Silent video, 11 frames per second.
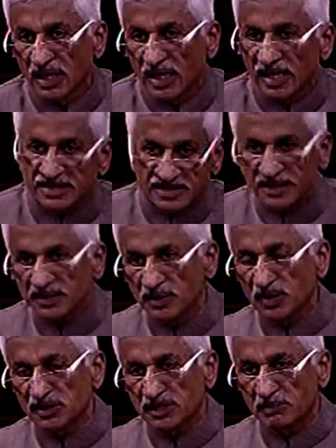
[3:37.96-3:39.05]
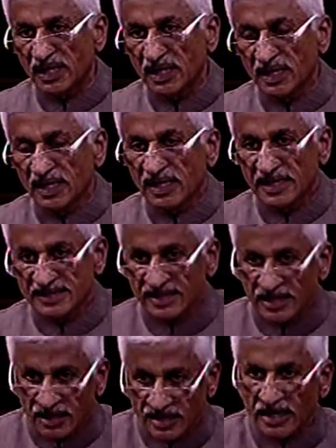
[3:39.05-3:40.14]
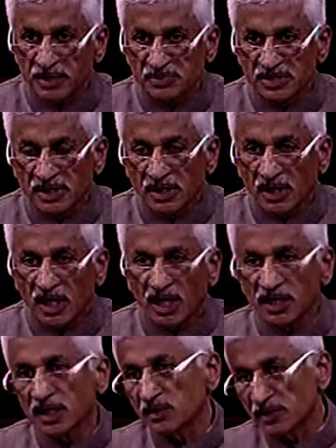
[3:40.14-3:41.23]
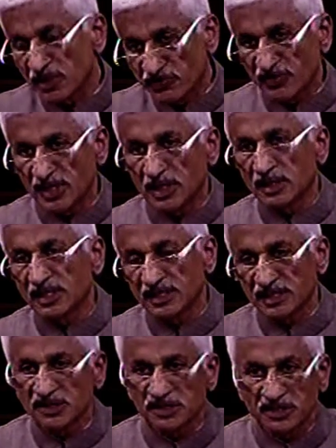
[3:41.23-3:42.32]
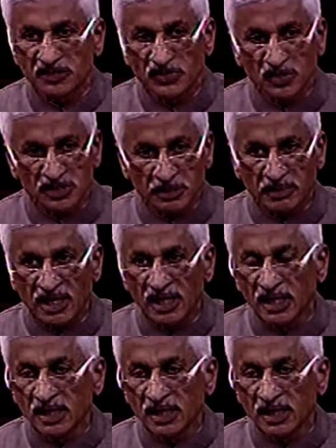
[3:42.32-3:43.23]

and sent to Lok Sabha, has lapsed on account of dissolution of Lok Sabha.